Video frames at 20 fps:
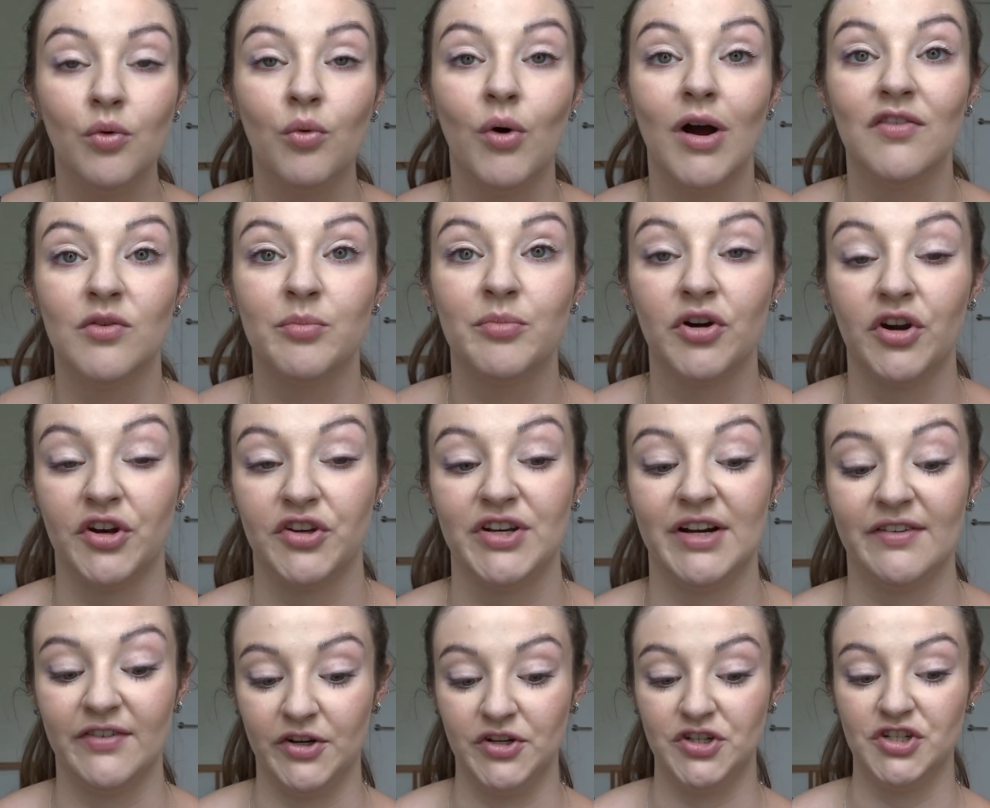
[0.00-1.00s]
whatever product you
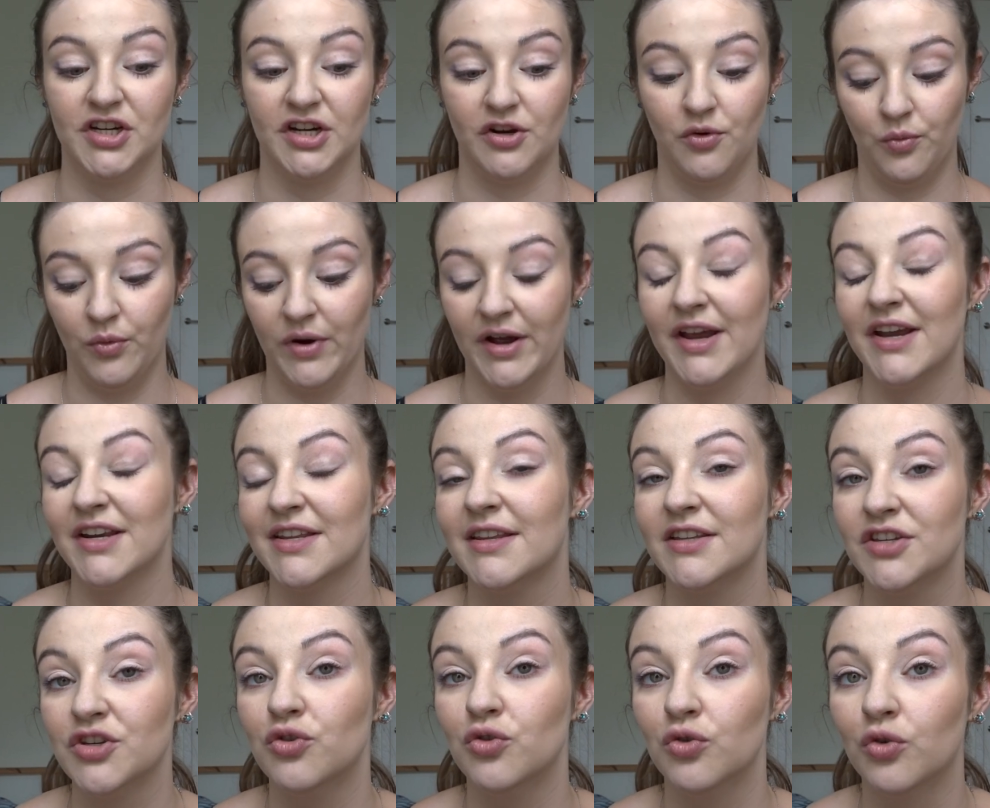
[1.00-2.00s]
have on your cheek away, it
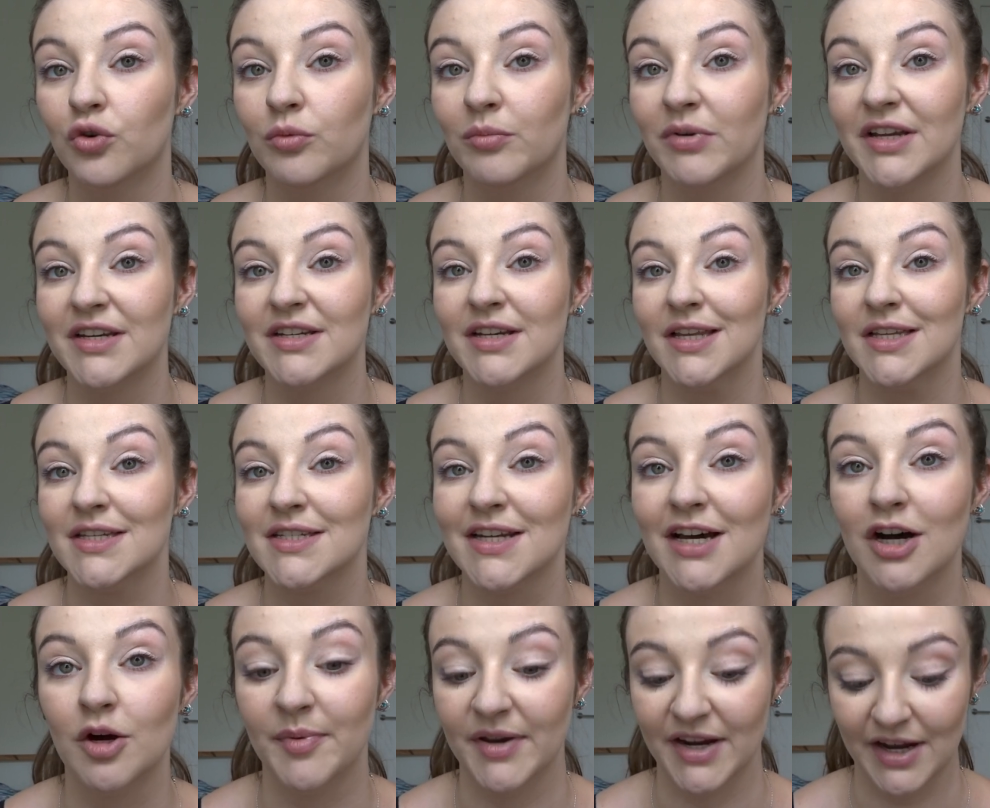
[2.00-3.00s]
normally tends to
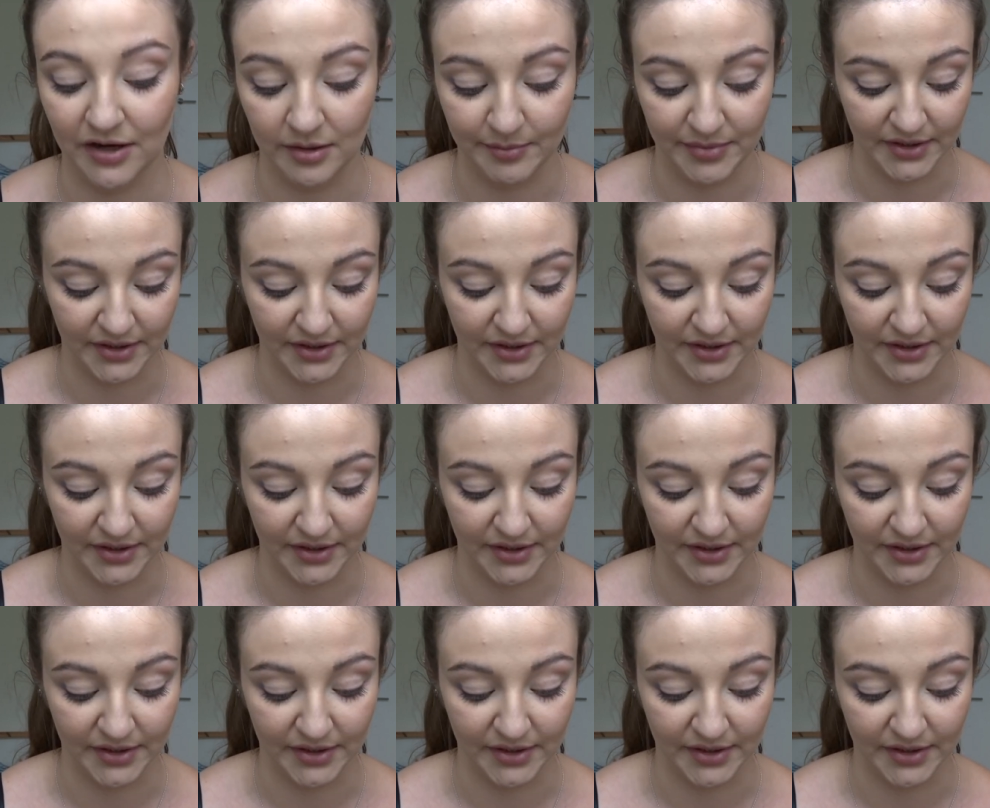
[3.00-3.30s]
help it out a